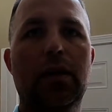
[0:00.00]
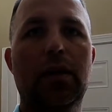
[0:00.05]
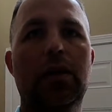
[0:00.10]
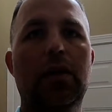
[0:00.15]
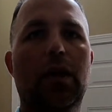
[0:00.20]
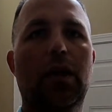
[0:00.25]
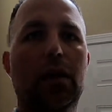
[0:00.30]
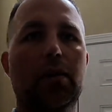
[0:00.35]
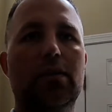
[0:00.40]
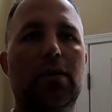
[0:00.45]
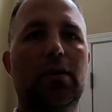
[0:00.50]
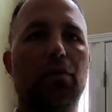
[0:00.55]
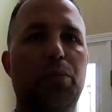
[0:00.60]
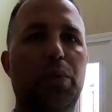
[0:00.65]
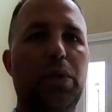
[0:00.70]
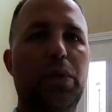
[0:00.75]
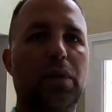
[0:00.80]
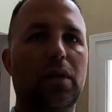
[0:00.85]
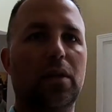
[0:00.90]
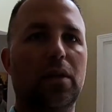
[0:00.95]
it ends up
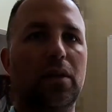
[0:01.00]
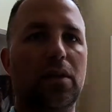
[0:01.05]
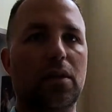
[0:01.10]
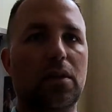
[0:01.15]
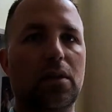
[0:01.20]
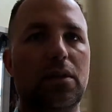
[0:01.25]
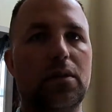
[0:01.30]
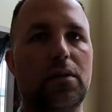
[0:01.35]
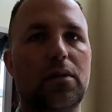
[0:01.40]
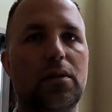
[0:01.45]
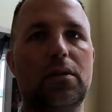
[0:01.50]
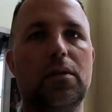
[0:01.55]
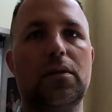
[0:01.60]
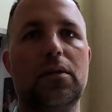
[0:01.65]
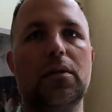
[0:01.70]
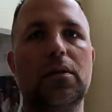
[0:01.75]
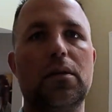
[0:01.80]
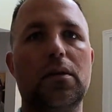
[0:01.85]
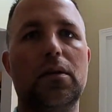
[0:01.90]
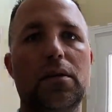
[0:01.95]
being
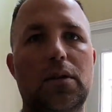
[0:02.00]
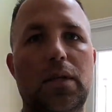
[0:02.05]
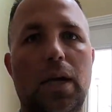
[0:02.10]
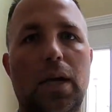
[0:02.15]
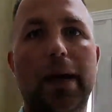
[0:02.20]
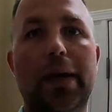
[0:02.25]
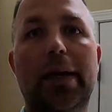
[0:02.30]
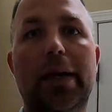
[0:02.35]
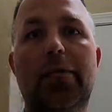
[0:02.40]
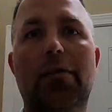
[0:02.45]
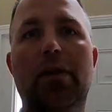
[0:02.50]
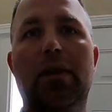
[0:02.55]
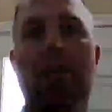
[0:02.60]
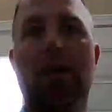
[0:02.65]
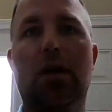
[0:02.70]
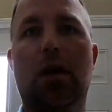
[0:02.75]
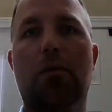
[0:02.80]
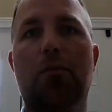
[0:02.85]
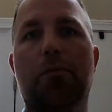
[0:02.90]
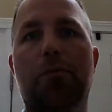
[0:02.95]
tying
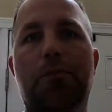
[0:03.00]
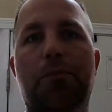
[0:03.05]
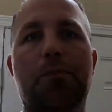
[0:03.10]
everything up.